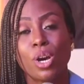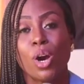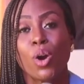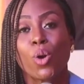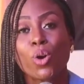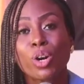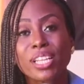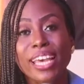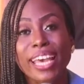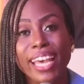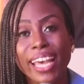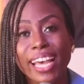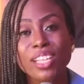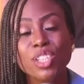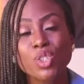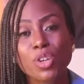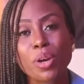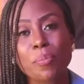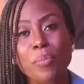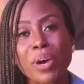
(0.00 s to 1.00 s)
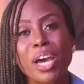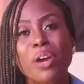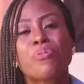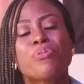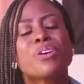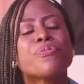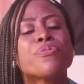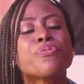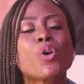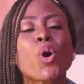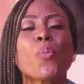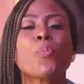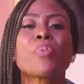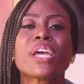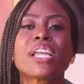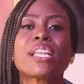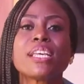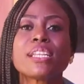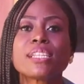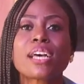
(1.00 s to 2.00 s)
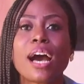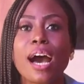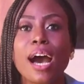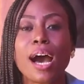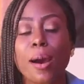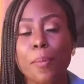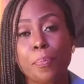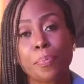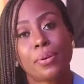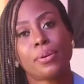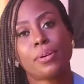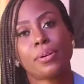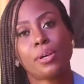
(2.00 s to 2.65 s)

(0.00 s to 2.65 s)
Go the extra mile. Open it up.